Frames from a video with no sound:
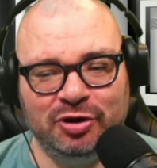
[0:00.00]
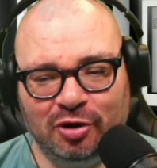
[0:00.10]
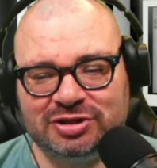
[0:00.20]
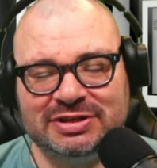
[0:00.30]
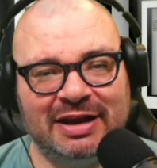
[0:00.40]

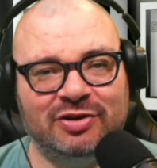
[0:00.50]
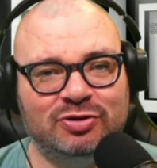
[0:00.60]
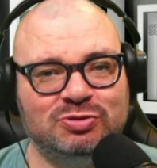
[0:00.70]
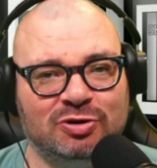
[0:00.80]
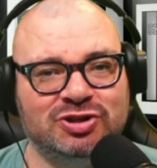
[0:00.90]
not telling
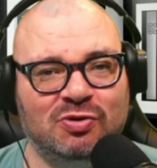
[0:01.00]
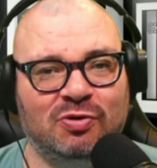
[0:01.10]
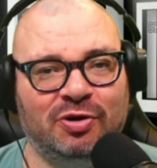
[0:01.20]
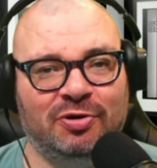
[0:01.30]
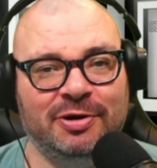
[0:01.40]
us what's
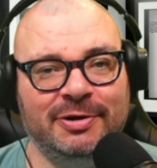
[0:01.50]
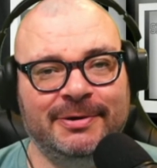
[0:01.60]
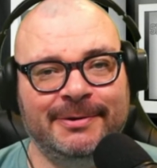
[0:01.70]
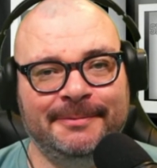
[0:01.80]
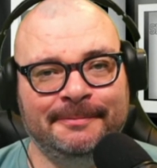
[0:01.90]
going on.
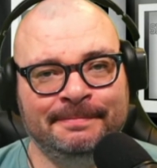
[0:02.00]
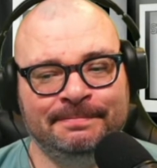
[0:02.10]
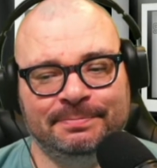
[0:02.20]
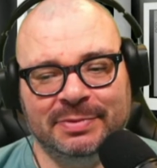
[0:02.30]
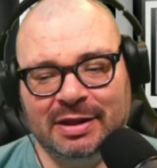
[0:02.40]

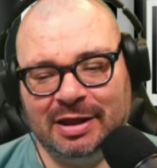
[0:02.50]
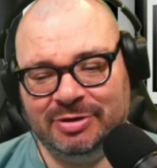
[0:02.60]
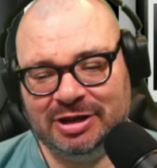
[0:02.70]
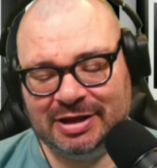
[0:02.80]
I mean,